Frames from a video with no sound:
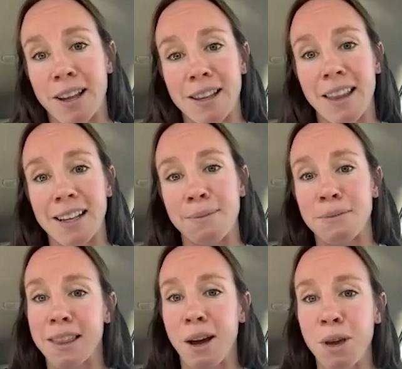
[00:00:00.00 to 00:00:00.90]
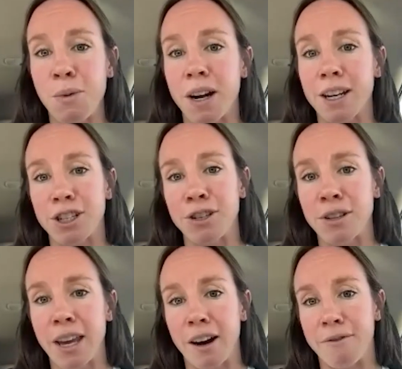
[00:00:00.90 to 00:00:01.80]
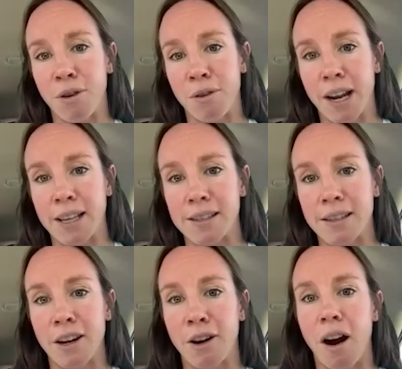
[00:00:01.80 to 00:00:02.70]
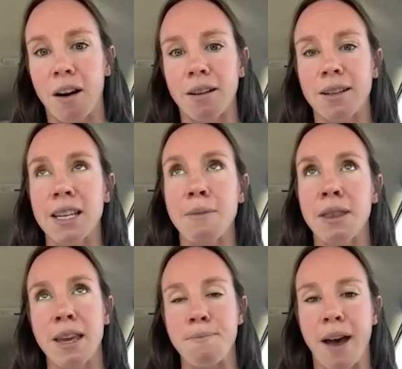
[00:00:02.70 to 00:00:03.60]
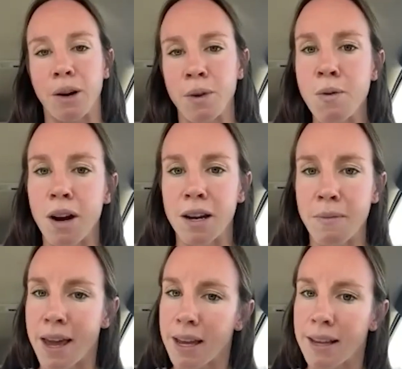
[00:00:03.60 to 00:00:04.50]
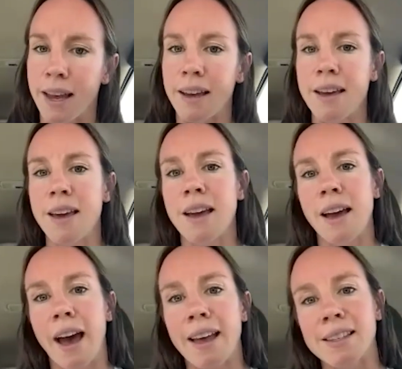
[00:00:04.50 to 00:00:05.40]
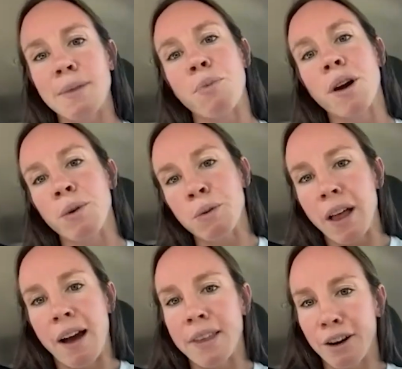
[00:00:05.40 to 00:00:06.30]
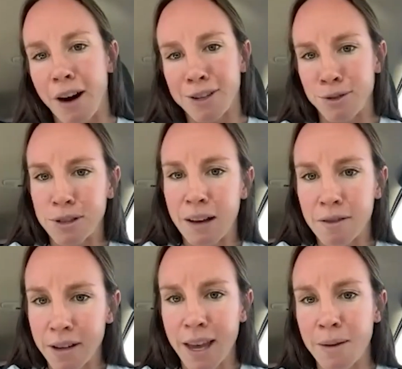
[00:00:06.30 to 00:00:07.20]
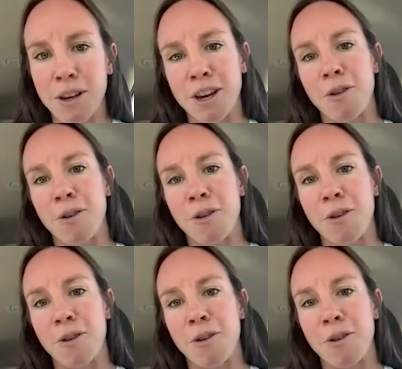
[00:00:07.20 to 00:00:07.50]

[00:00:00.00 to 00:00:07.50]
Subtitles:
And like something that we wanted to carry forward as, our team and the impact we wanted to make is like at some point we will have that grassroots level and then,